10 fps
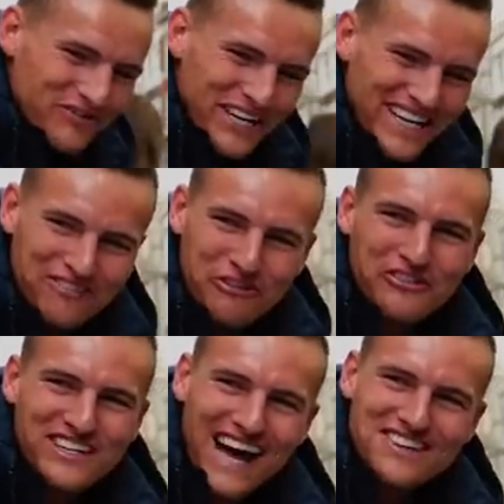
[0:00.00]
are vegan,
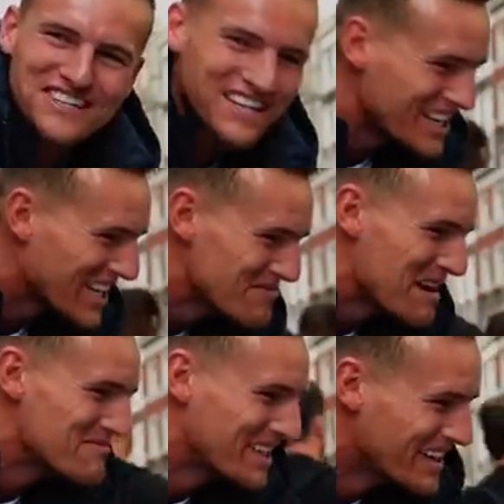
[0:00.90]
fifty thousand are going to come
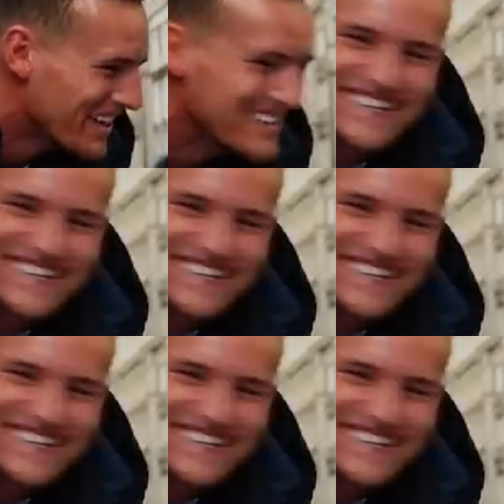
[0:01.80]
at me. You know.